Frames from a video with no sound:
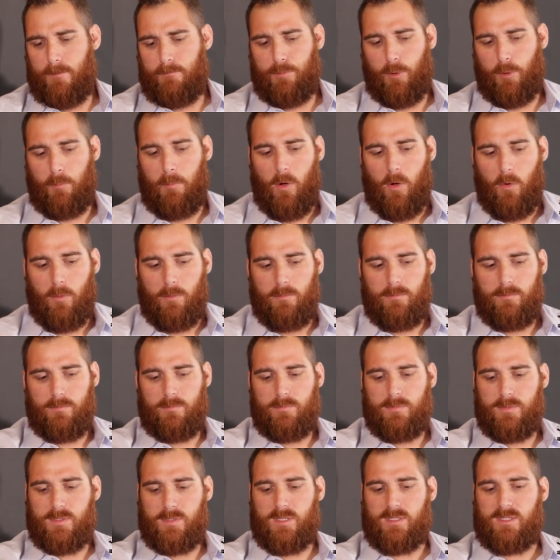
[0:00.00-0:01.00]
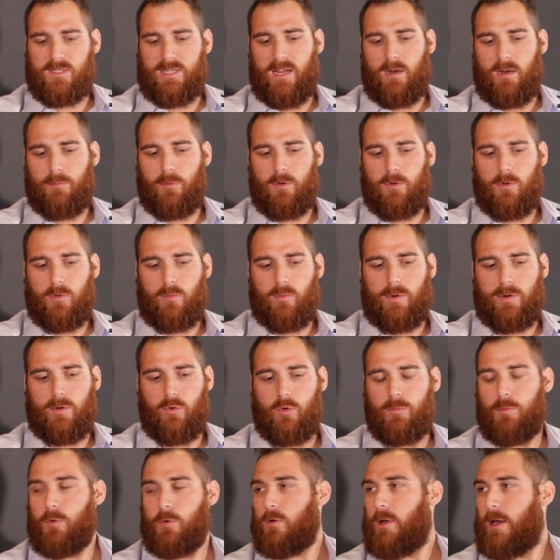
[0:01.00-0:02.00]
promote sustainable,
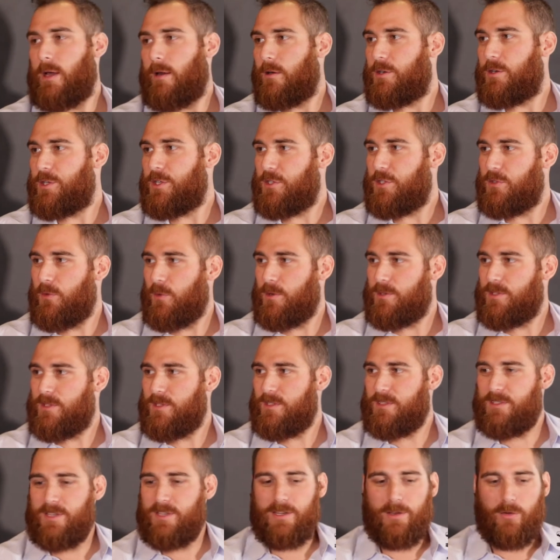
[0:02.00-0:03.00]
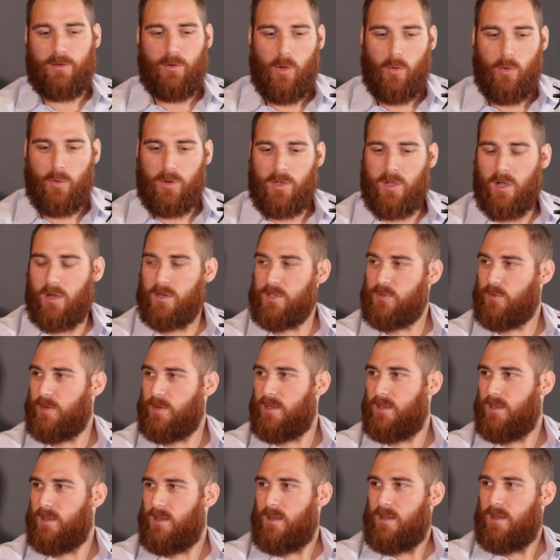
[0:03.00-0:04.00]
renewable energy sources in your own
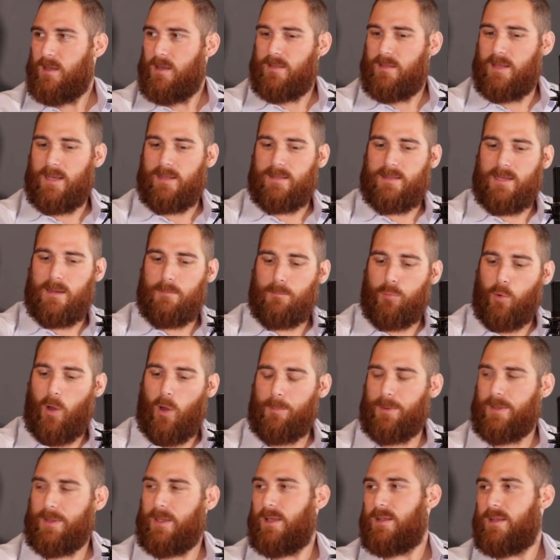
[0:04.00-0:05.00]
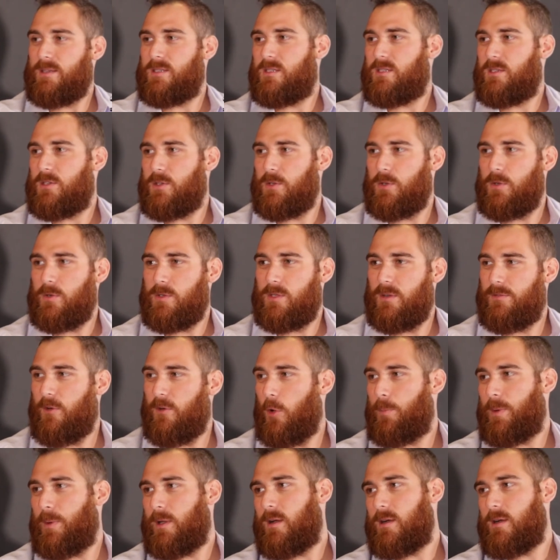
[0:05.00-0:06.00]
country that then propagates to
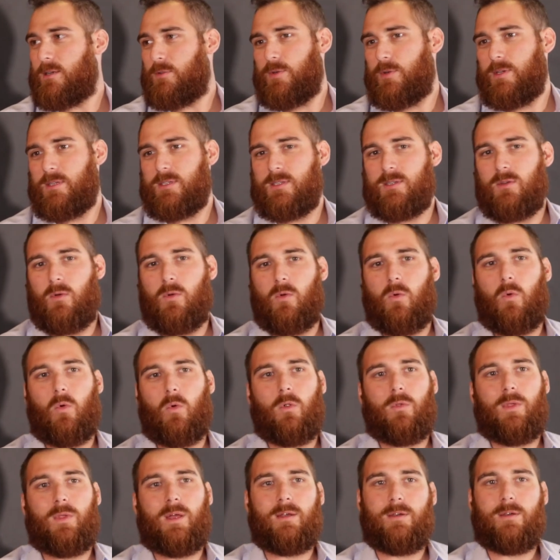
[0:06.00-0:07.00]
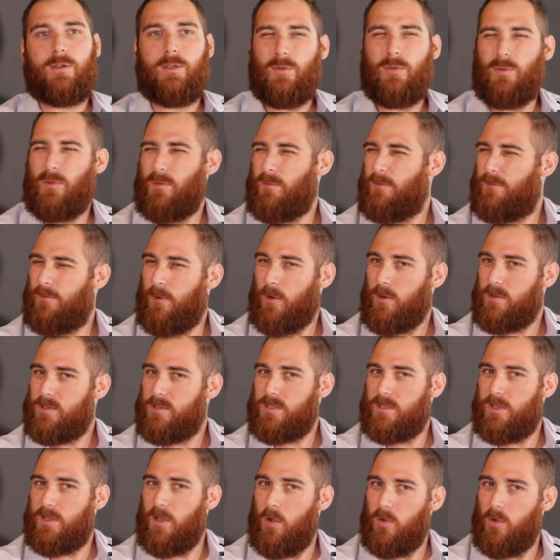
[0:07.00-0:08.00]
developing countries, or then do you
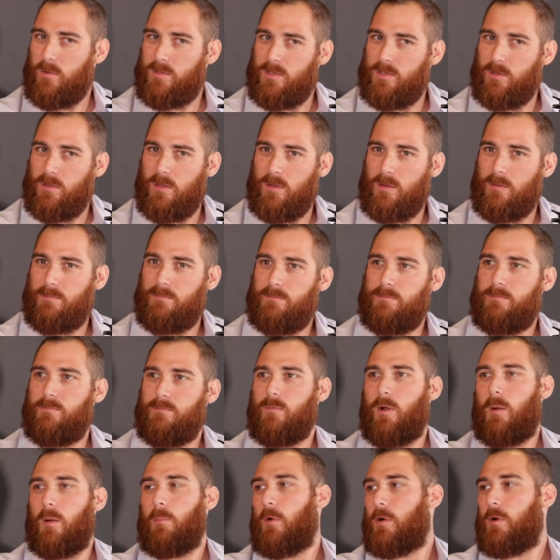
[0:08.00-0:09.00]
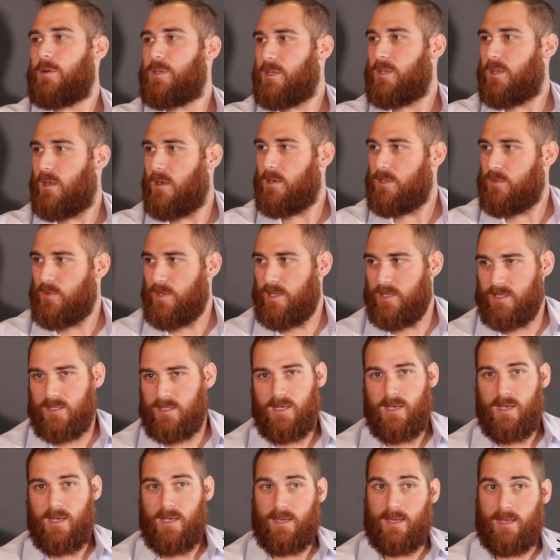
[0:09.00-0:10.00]
first go to the emerging
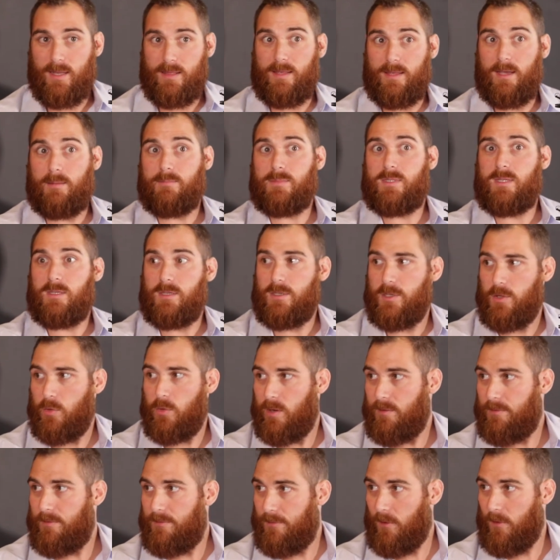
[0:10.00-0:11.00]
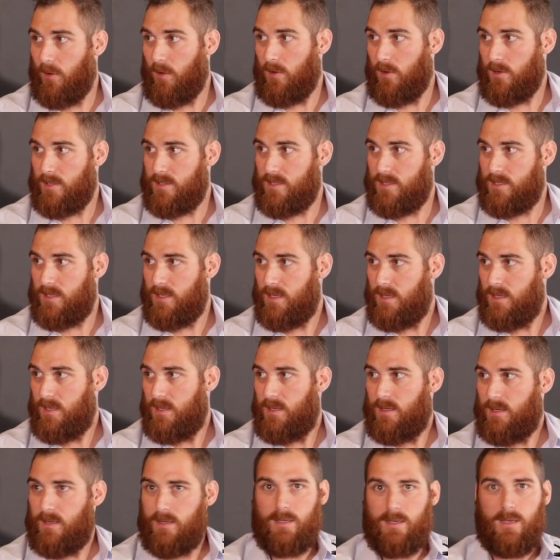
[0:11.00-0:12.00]
countries, get them to do it first,
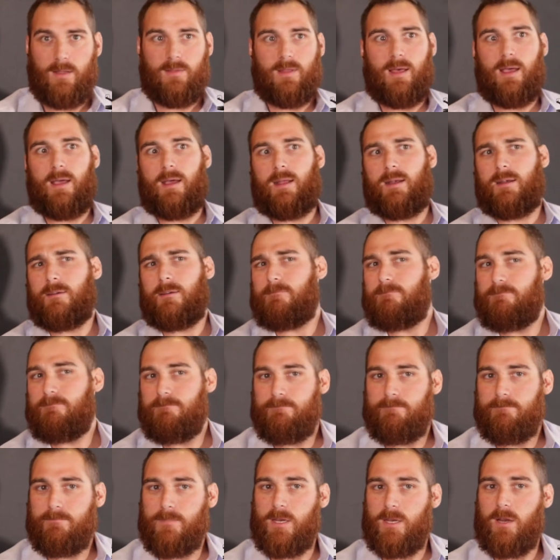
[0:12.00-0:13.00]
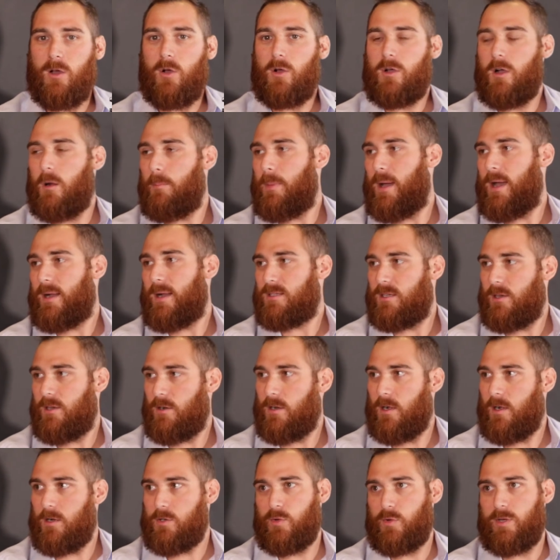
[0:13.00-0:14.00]
and then come back to
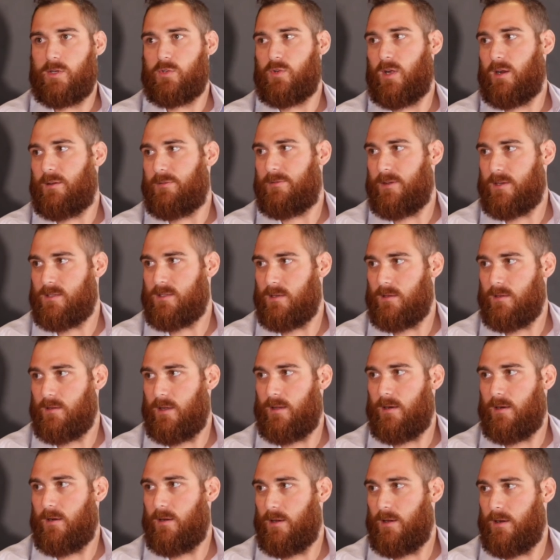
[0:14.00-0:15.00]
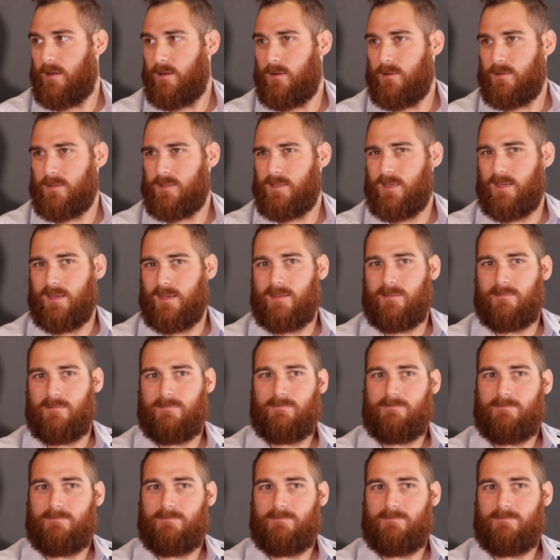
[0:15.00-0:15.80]
your country and try to fix it later? It's like.